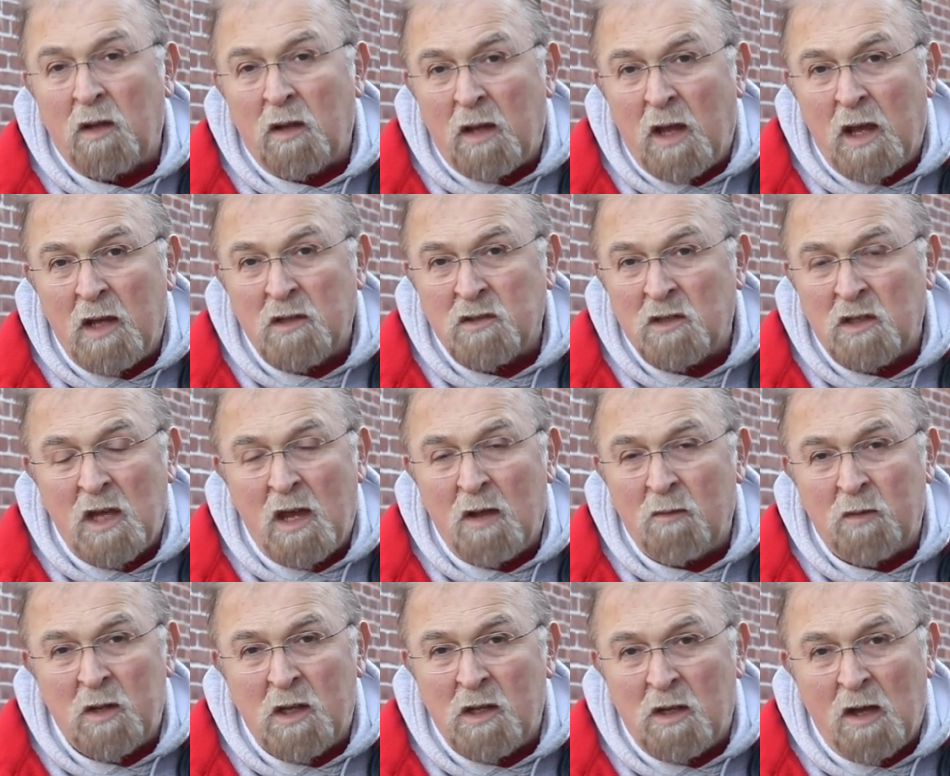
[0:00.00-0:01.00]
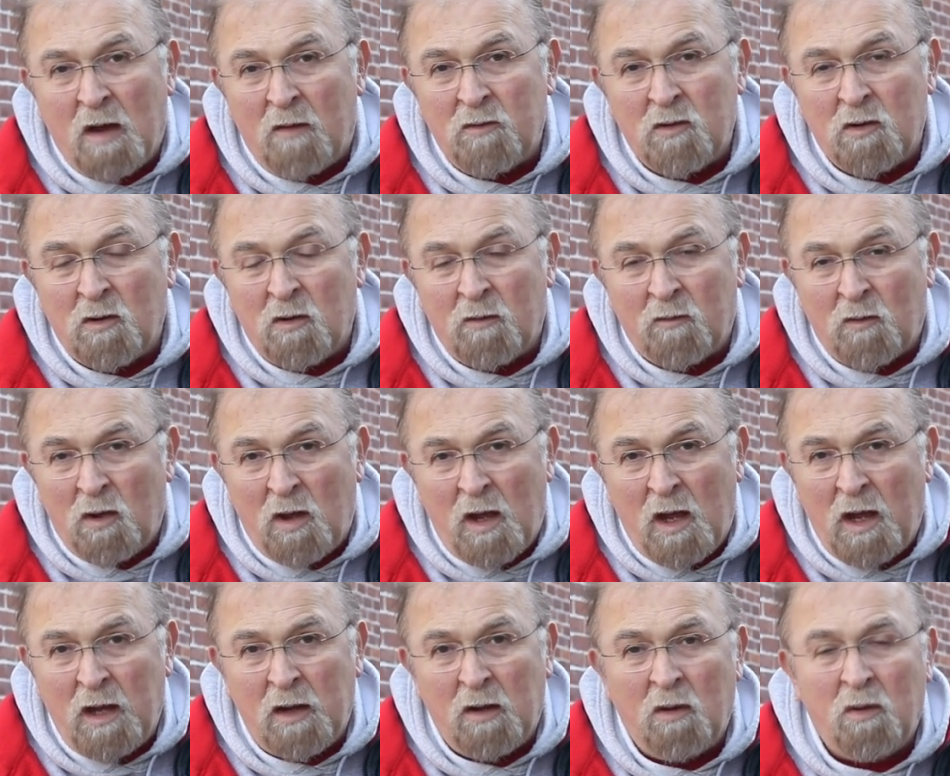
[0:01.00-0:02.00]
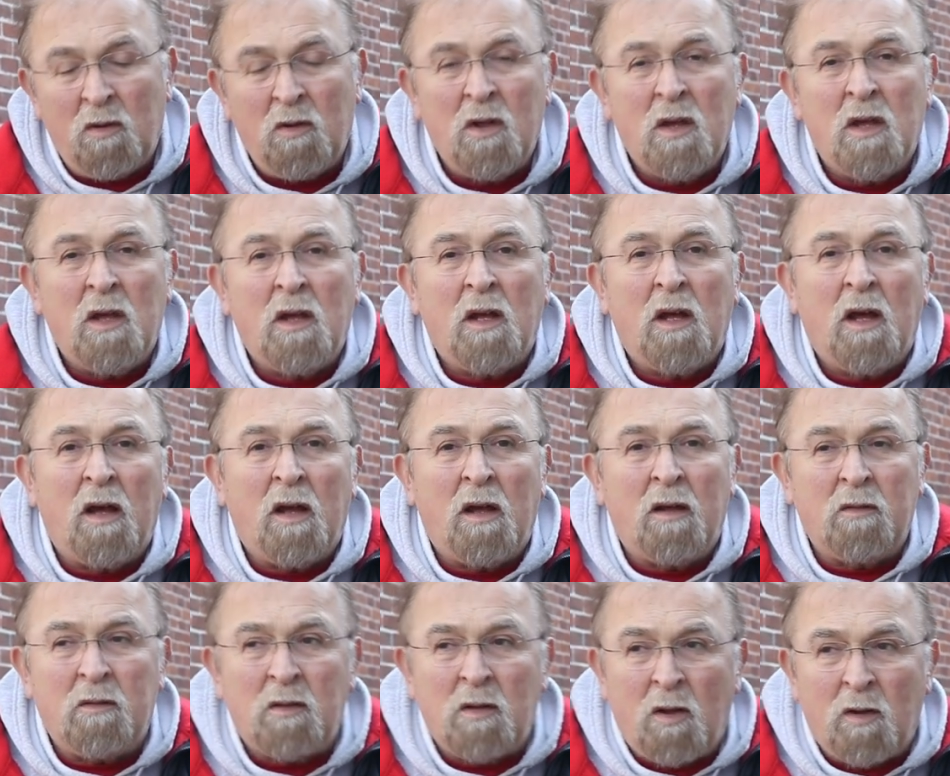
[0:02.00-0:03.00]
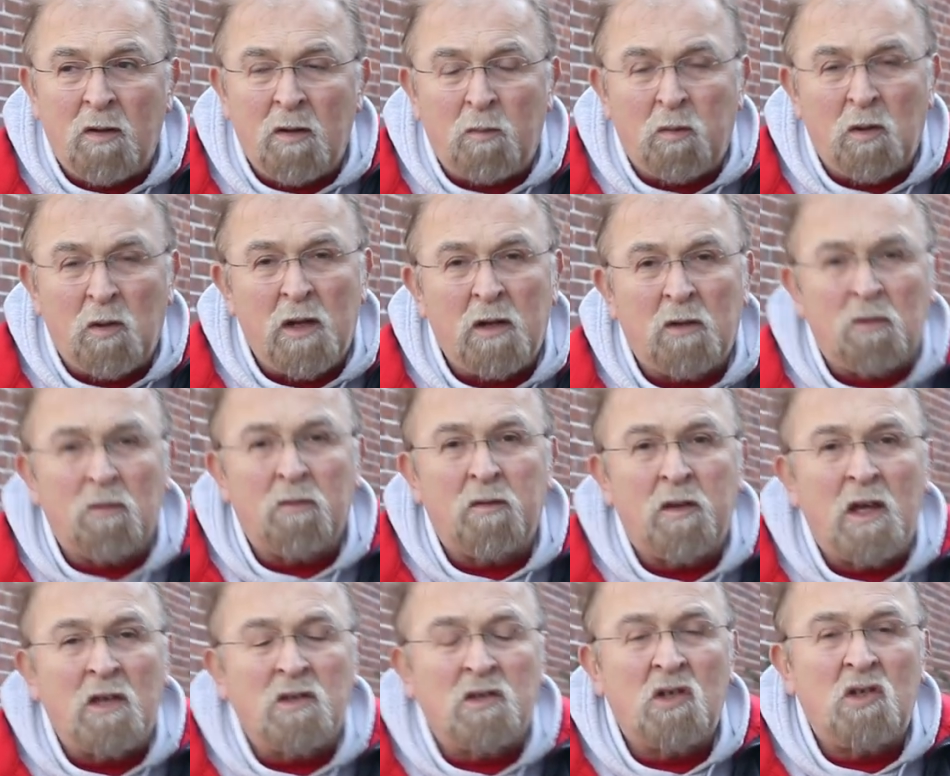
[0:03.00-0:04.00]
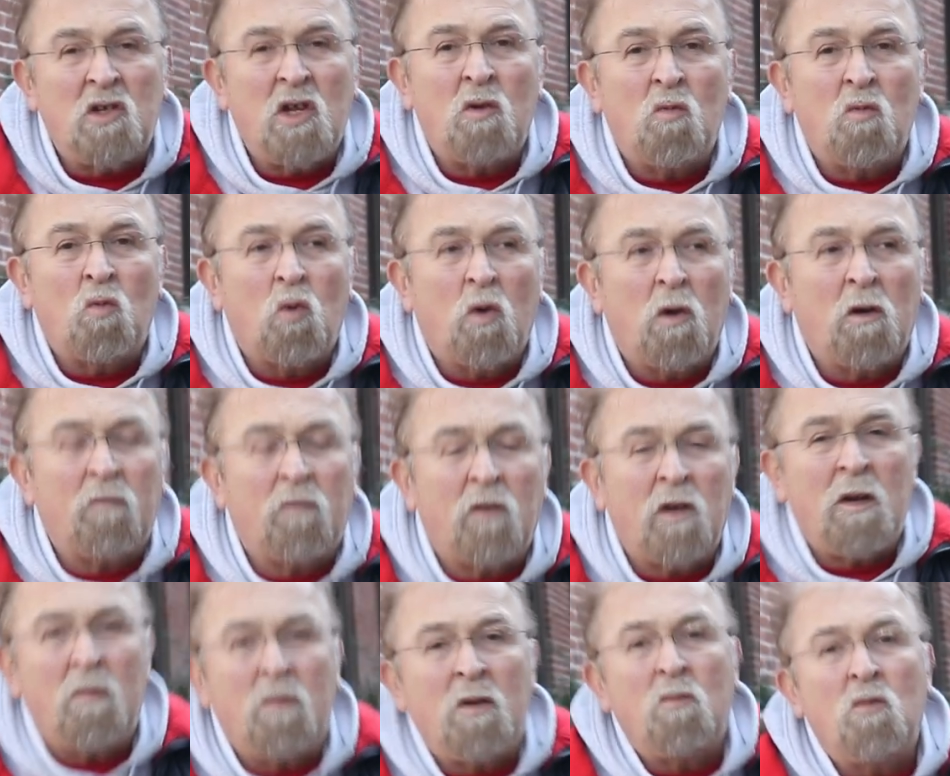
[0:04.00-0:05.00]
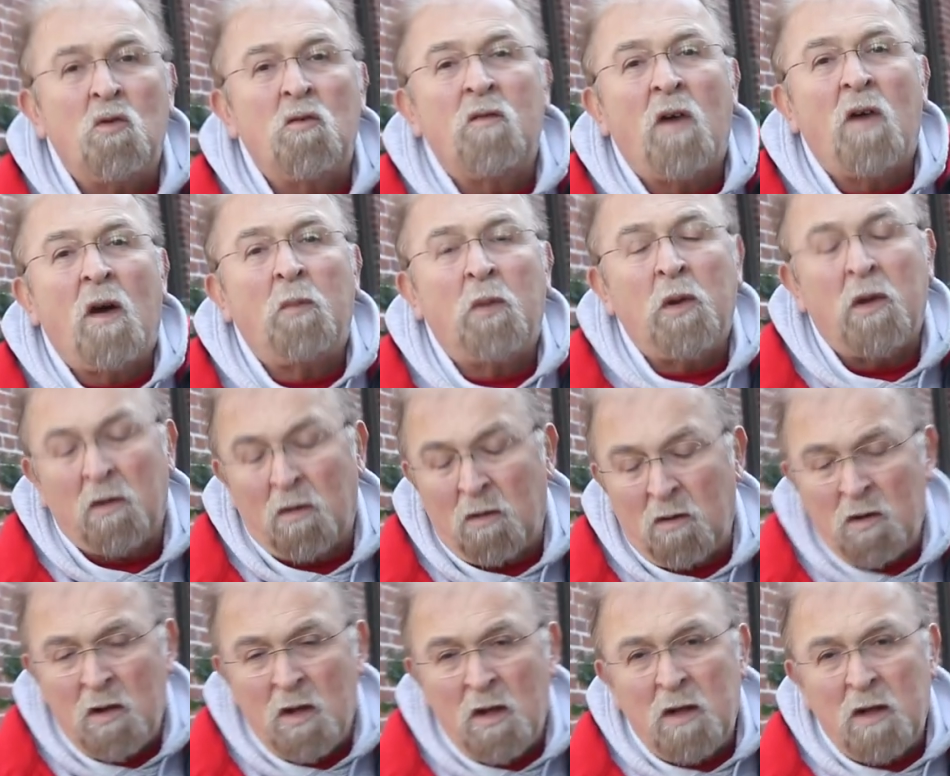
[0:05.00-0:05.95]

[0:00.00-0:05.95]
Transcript: Hayes, again, being governor of Ohio, all the political things, it didn't work for him to move up here.